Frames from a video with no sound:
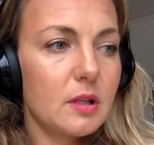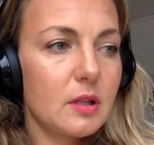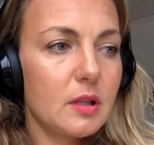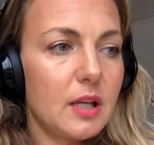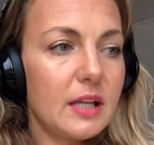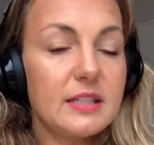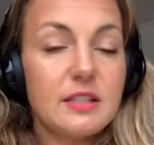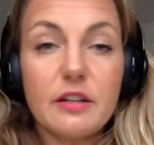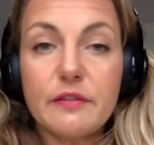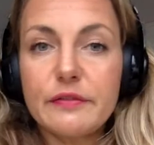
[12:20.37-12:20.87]

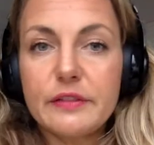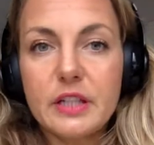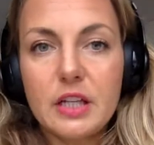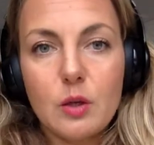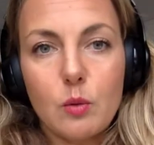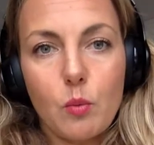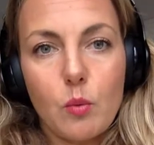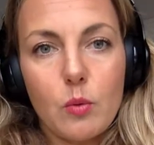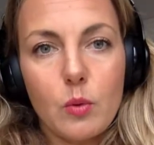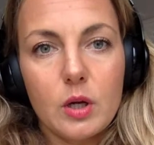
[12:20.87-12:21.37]
I
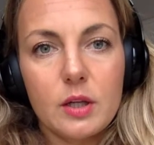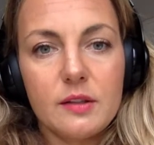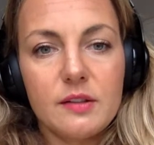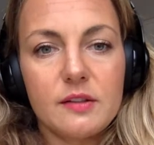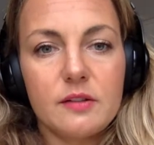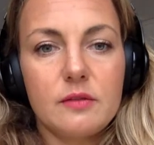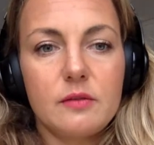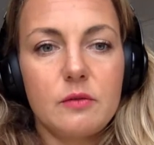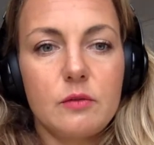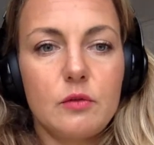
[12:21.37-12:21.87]
definitely
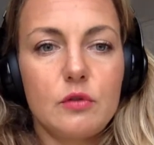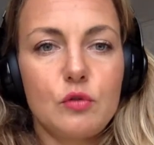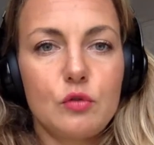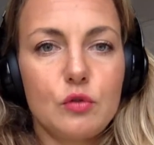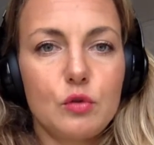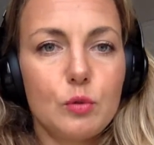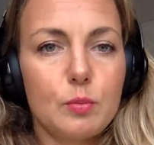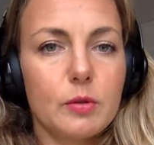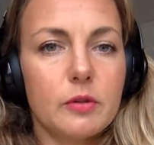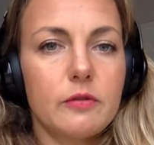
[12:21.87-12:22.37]
was
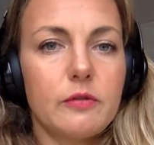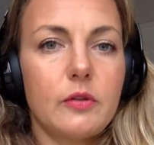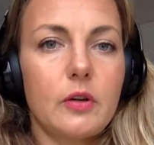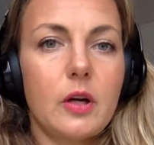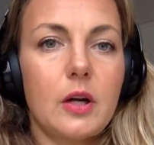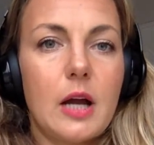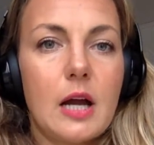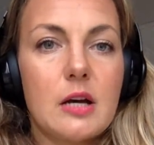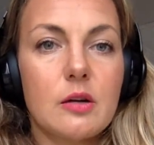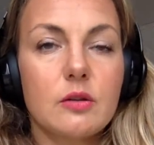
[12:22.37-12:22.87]
super
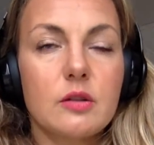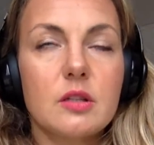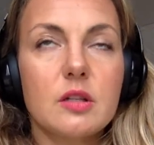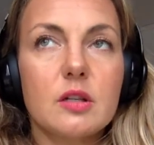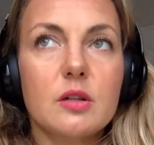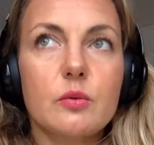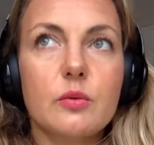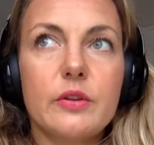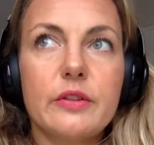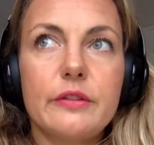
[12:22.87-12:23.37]
far out
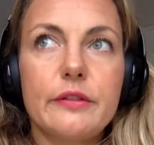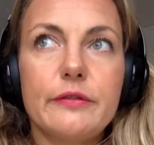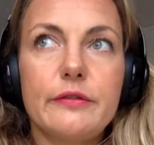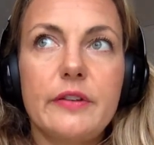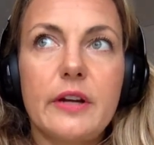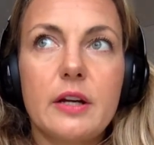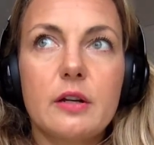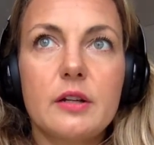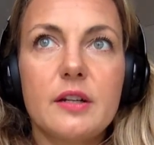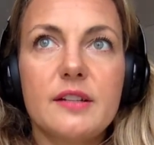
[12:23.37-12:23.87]
there with the
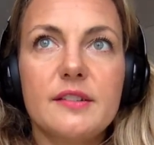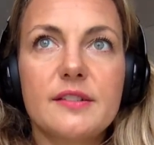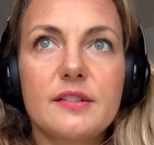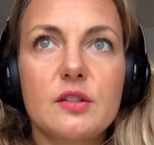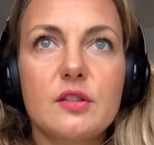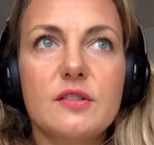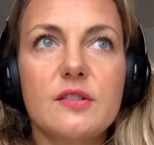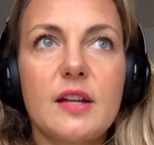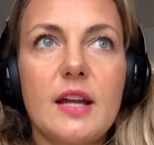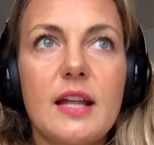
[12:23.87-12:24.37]
fairies
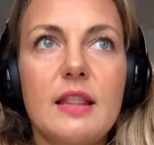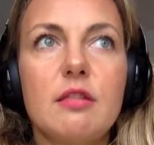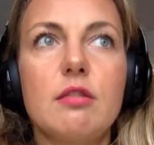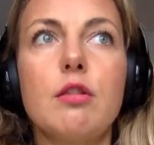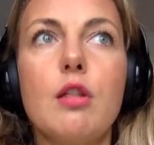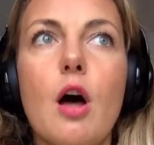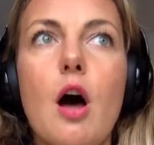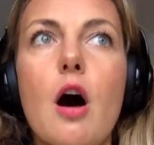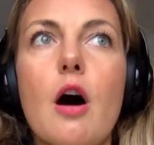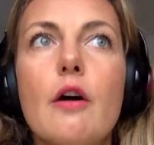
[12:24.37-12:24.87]
because I
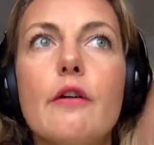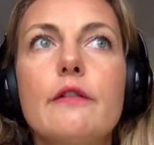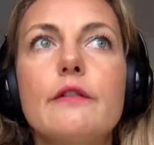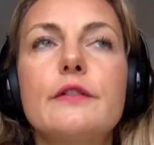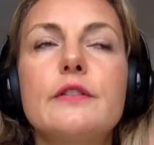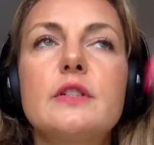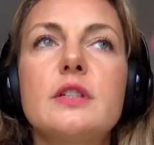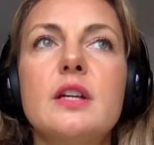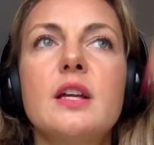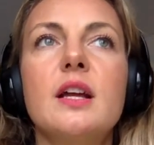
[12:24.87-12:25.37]

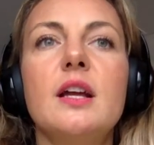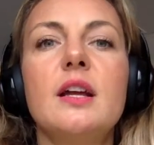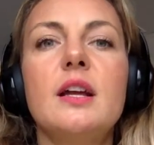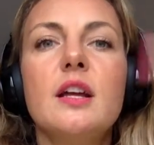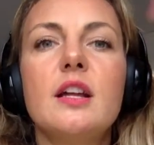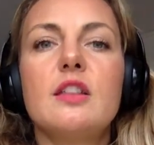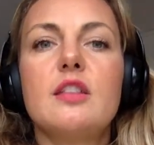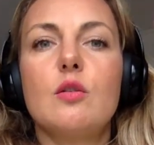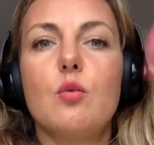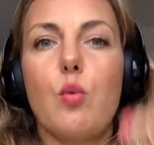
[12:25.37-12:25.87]
loved
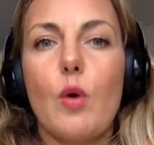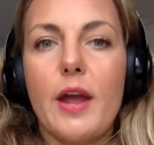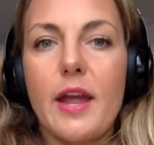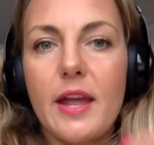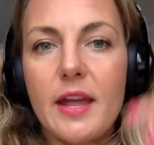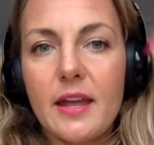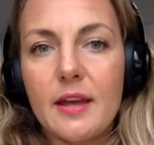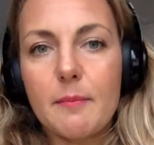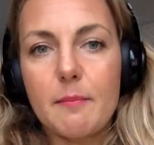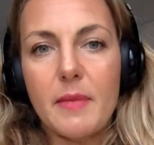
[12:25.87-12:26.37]
the
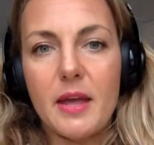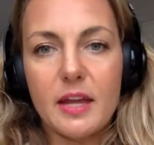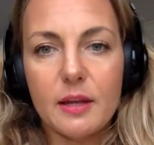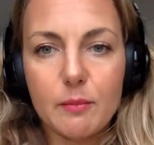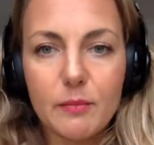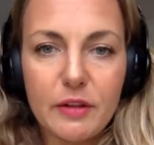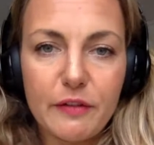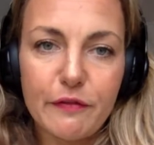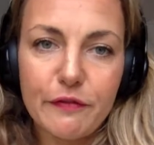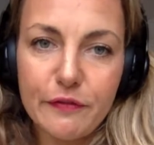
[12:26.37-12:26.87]
way it made
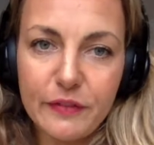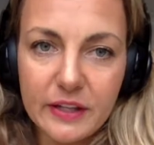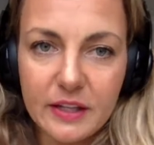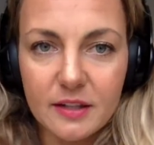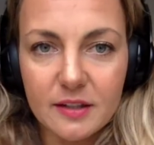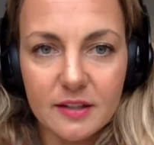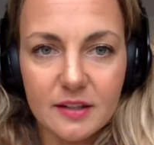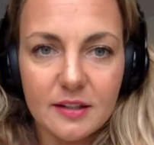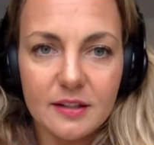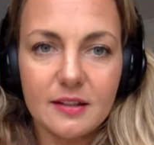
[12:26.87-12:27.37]
me
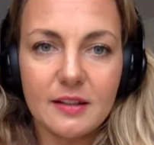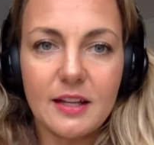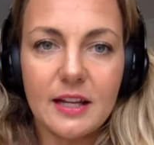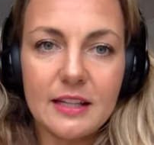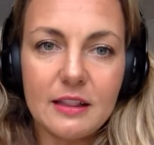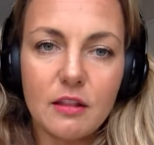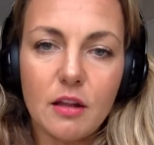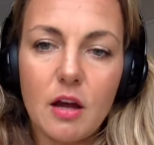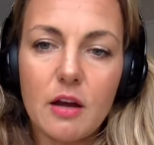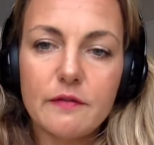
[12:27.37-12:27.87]
feel. I
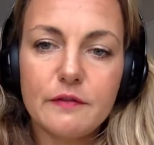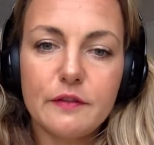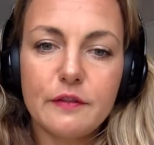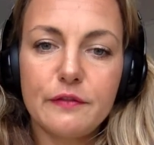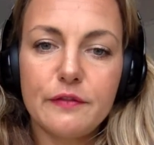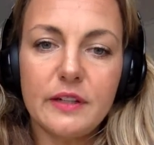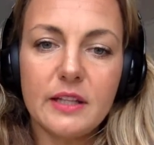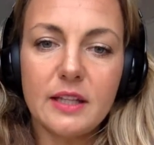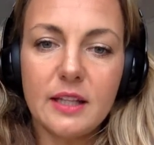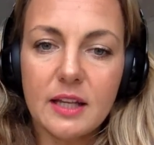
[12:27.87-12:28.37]
loved
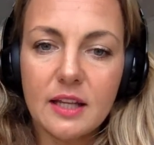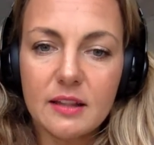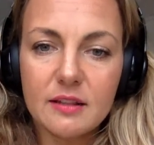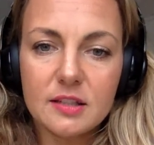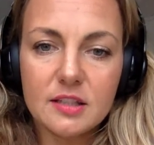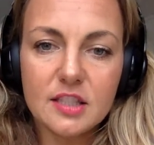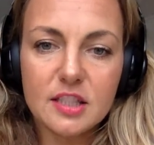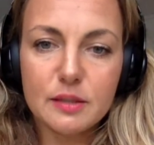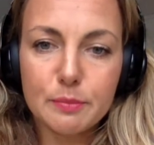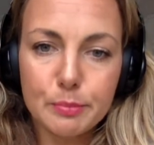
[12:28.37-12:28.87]
feeling the
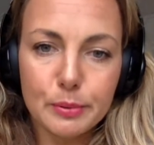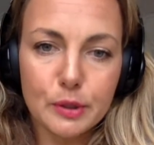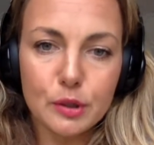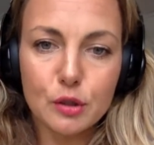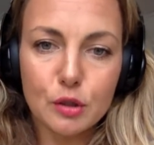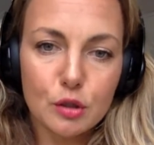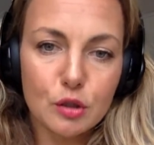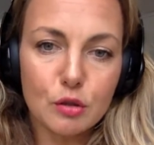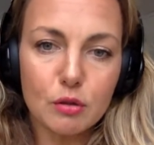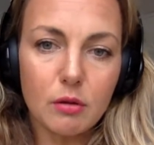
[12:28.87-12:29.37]

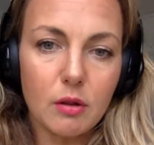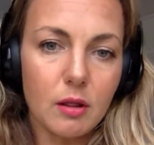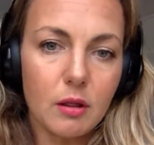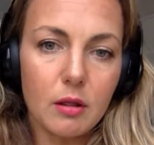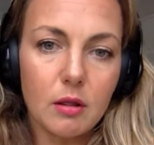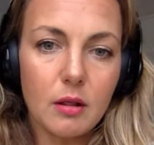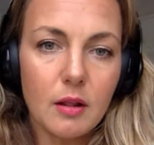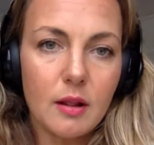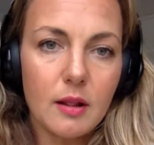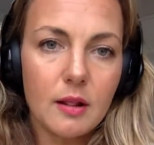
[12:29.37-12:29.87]

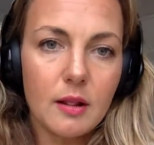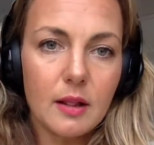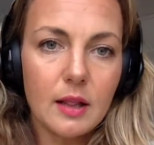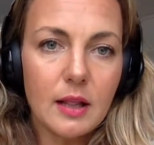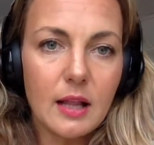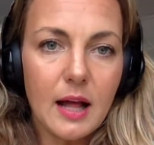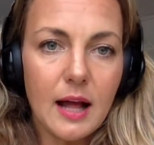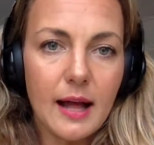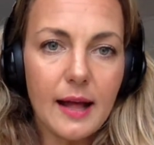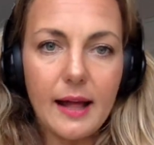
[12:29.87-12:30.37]
spiritual
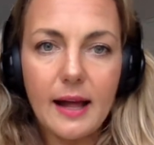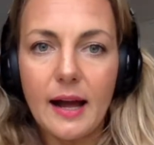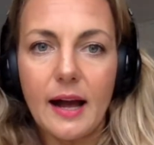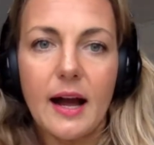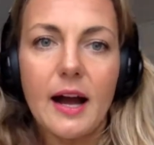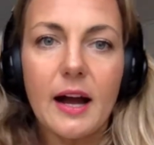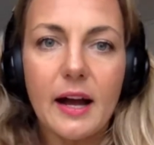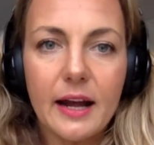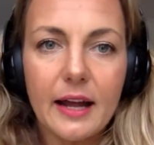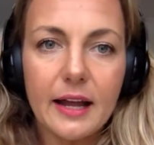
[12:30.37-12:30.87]

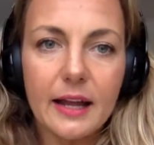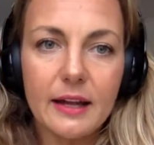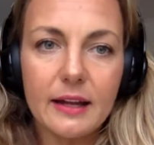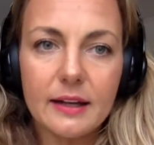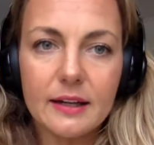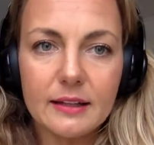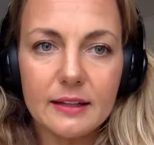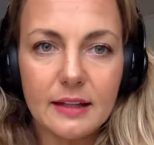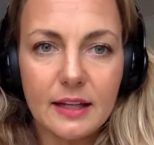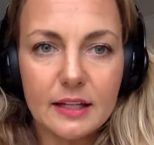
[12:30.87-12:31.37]
high.
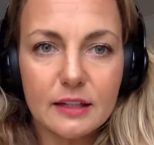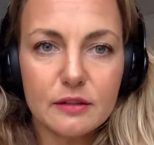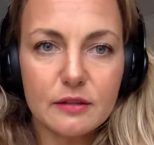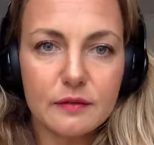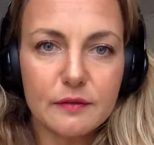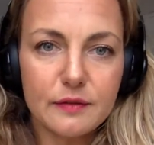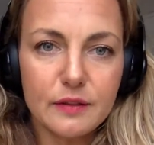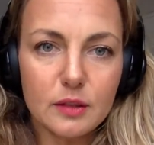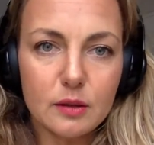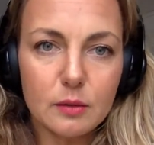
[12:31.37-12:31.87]
I like to
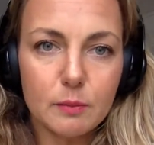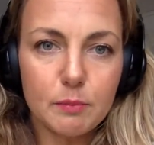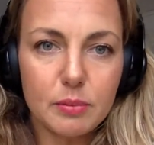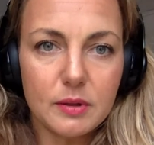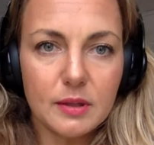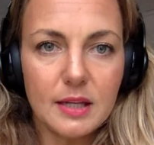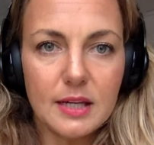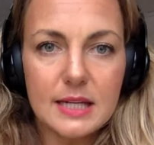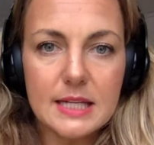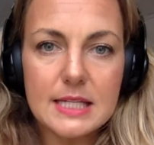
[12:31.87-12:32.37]
feel
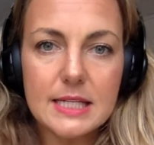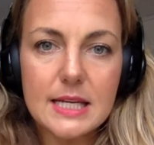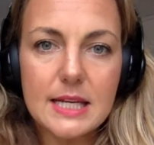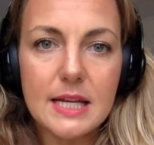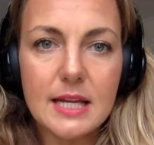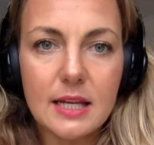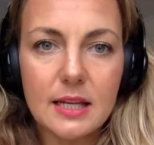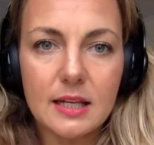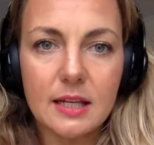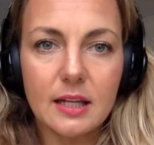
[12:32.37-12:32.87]
plugged
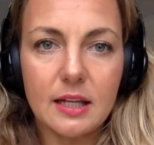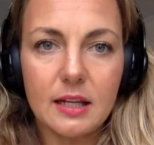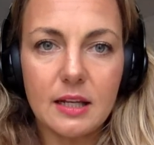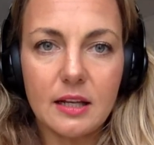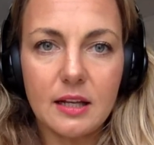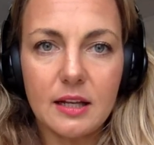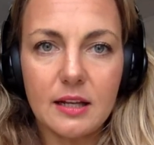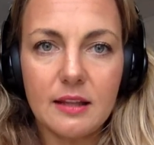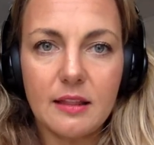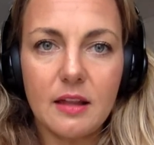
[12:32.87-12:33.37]
in,
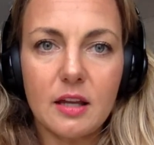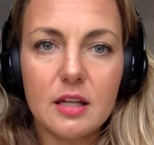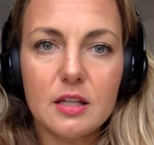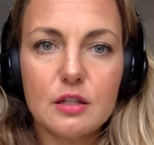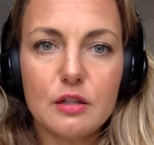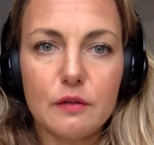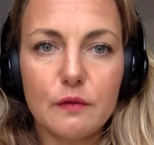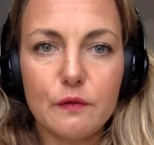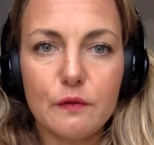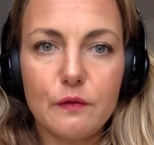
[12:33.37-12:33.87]
and I like
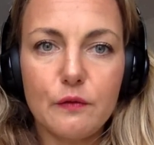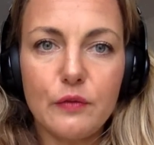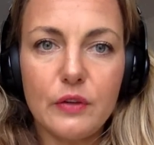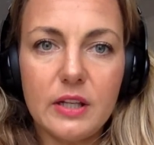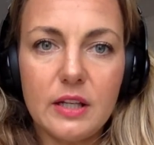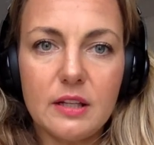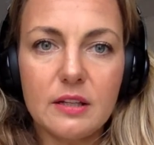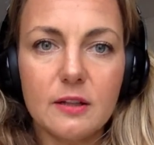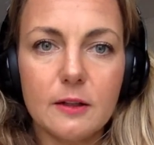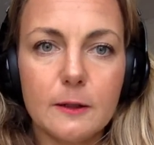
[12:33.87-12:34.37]
to
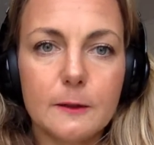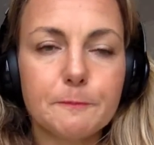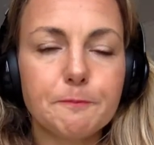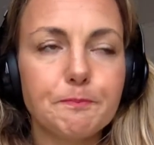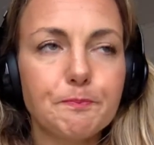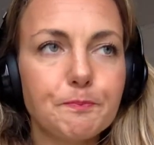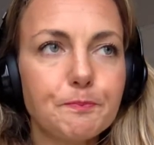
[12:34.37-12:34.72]
feel